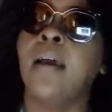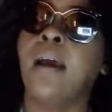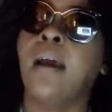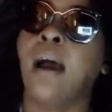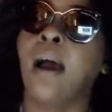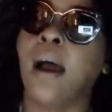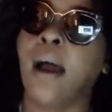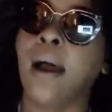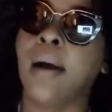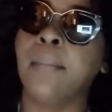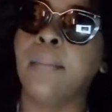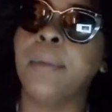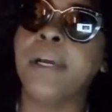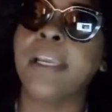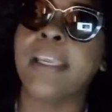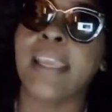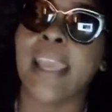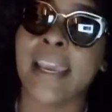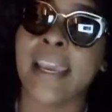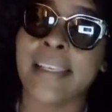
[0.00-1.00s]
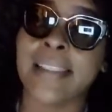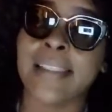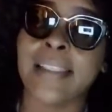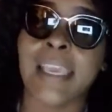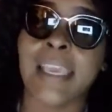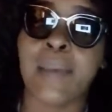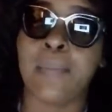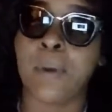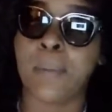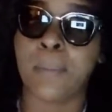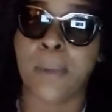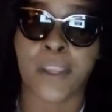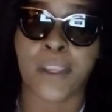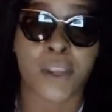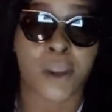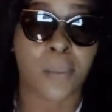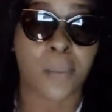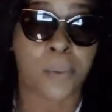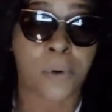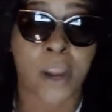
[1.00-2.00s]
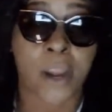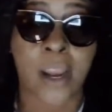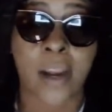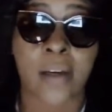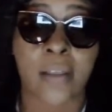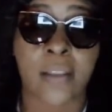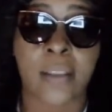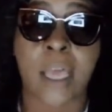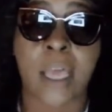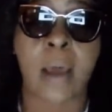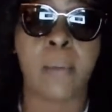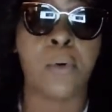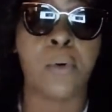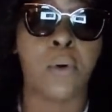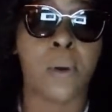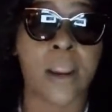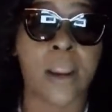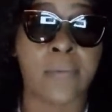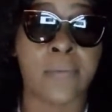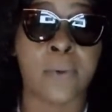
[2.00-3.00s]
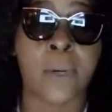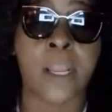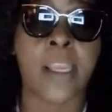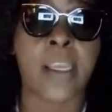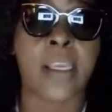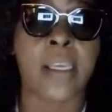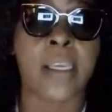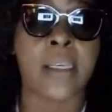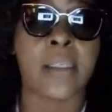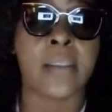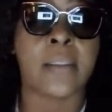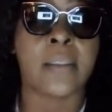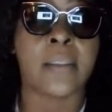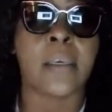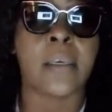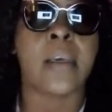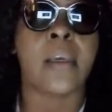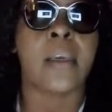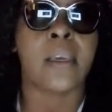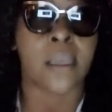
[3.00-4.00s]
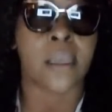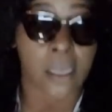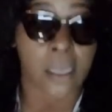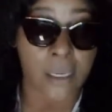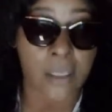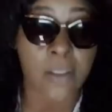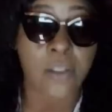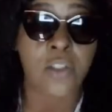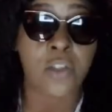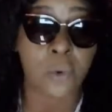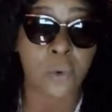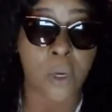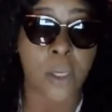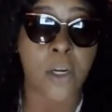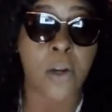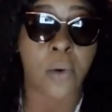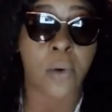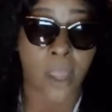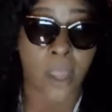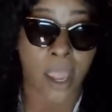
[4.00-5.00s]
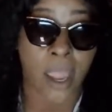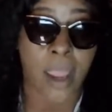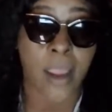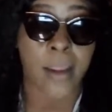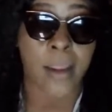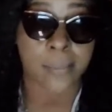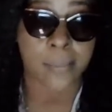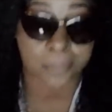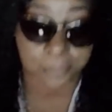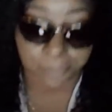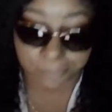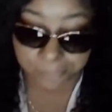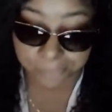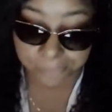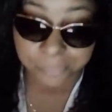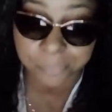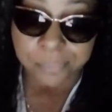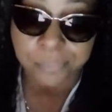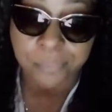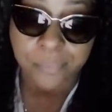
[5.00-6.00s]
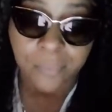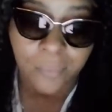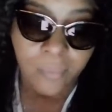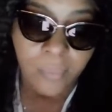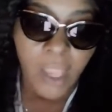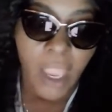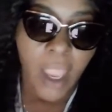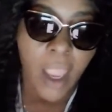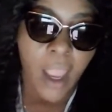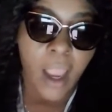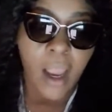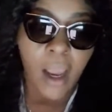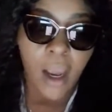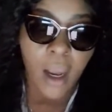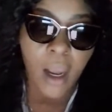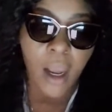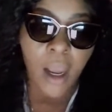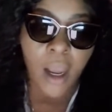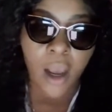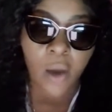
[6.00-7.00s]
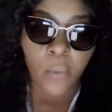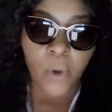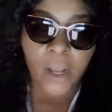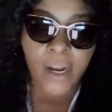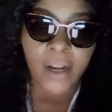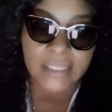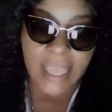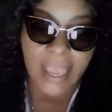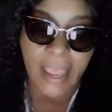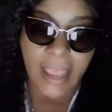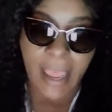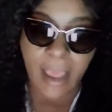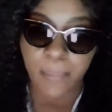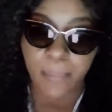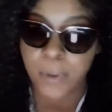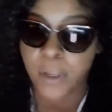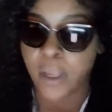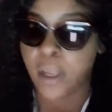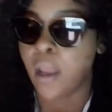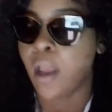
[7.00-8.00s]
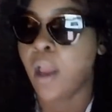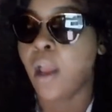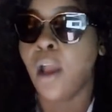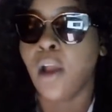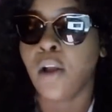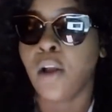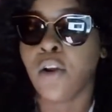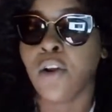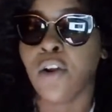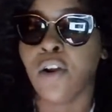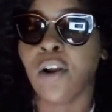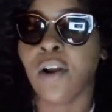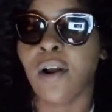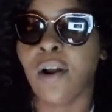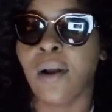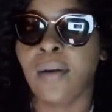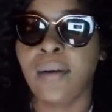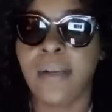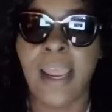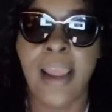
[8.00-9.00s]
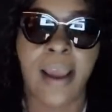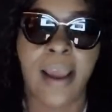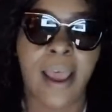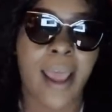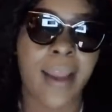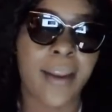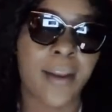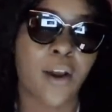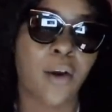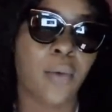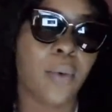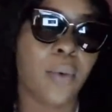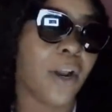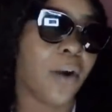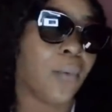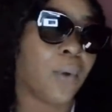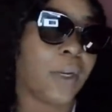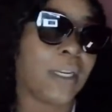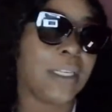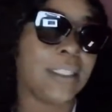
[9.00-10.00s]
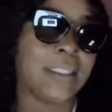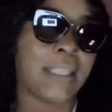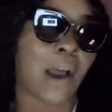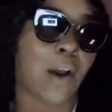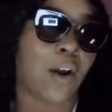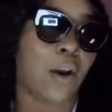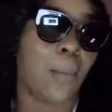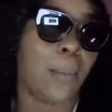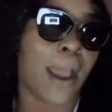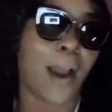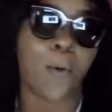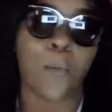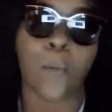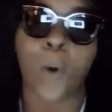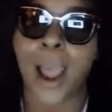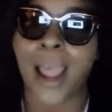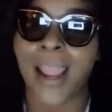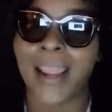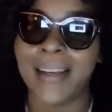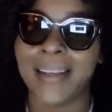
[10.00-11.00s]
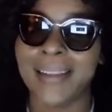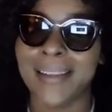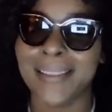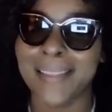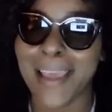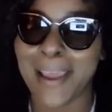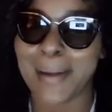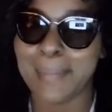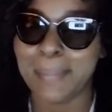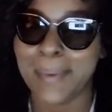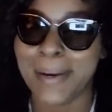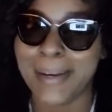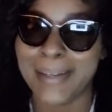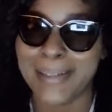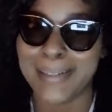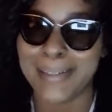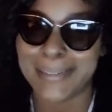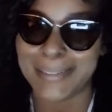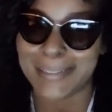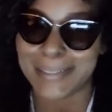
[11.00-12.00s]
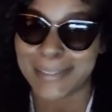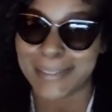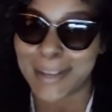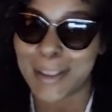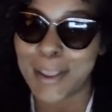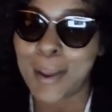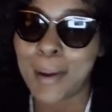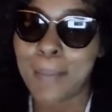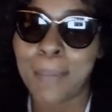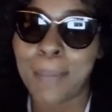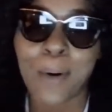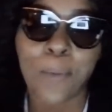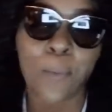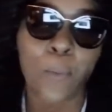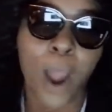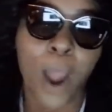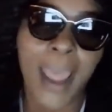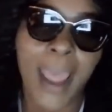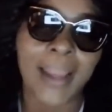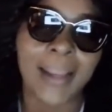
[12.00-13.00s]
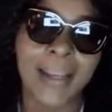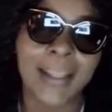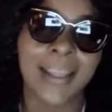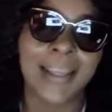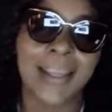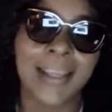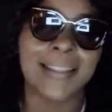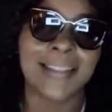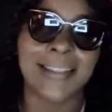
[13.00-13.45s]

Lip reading: But yes, keep him in your prayers. I'm grateful that he's doing okay. What else had happened? Girl, now I know we don't really talk about Wiley that much, but Wiley is